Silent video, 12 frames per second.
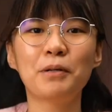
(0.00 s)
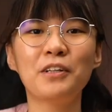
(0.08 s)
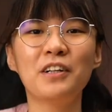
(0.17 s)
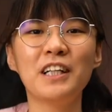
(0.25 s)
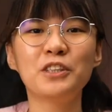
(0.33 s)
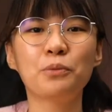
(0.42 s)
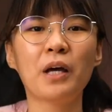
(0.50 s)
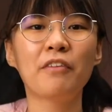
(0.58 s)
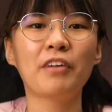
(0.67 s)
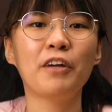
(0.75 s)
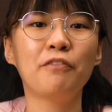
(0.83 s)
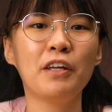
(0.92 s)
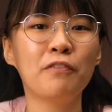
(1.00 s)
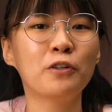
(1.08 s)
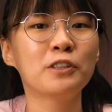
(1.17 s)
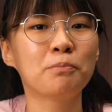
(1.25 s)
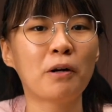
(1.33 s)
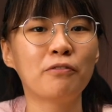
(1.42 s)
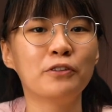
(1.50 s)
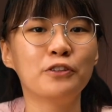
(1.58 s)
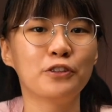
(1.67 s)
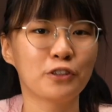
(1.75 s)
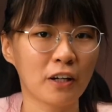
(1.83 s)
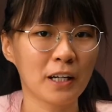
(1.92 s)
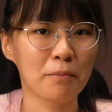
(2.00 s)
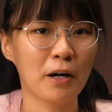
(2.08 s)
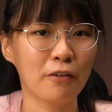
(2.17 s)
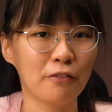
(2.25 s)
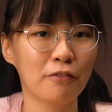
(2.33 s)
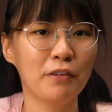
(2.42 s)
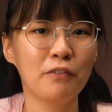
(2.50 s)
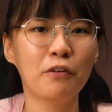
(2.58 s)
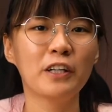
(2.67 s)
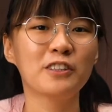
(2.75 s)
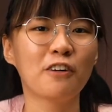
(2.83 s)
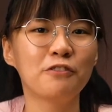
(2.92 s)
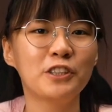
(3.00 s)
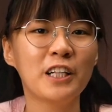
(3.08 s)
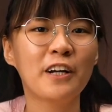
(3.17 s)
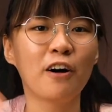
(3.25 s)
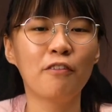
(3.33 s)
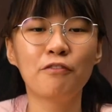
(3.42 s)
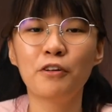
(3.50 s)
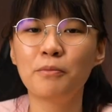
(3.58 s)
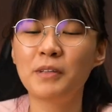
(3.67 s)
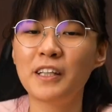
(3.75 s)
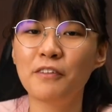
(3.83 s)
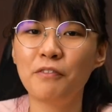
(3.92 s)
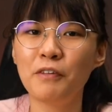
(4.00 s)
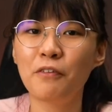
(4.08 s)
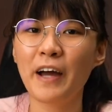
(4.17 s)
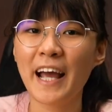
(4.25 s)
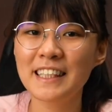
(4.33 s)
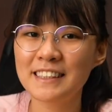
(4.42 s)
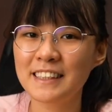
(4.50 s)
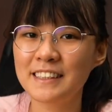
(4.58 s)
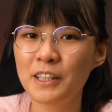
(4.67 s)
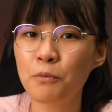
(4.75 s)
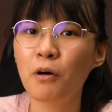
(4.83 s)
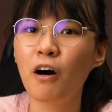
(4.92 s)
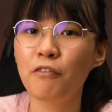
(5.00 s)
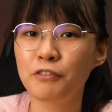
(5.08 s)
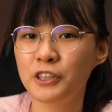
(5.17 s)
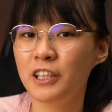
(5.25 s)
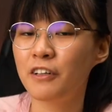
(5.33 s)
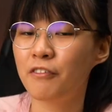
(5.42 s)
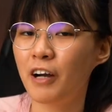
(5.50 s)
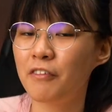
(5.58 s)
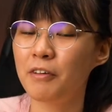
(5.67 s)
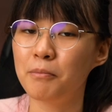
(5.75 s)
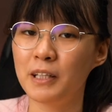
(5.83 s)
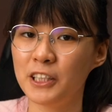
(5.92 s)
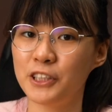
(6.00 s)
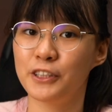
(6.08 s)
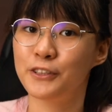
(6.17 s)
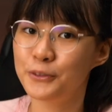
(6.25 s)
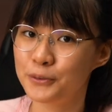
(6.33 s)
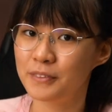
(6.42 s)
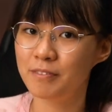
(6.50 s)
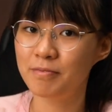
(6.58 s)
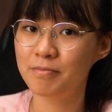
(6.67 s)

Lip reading: but not least, we have a Vivo smartphone to talk about. Vivo has officially confirmed that the Vivo X60 will officially arrive in Malaysia soon.